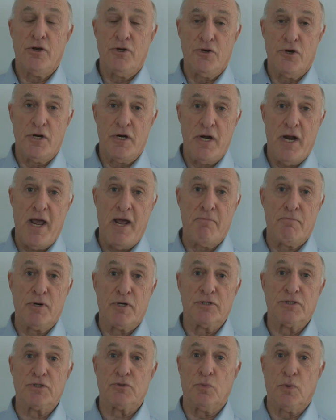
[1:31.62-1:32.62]
Your
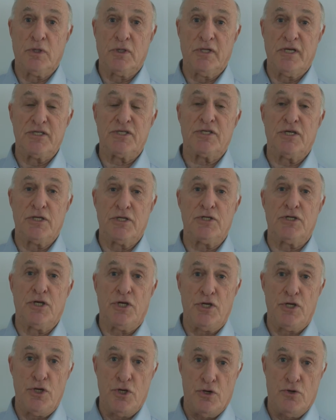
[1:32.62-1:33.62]
neighbors will listen to
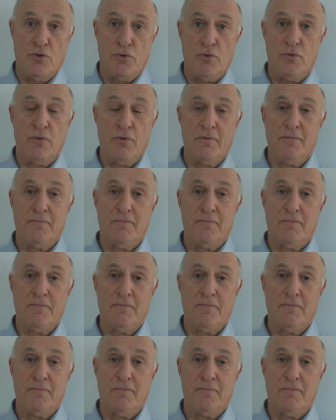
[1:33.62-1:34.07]
you.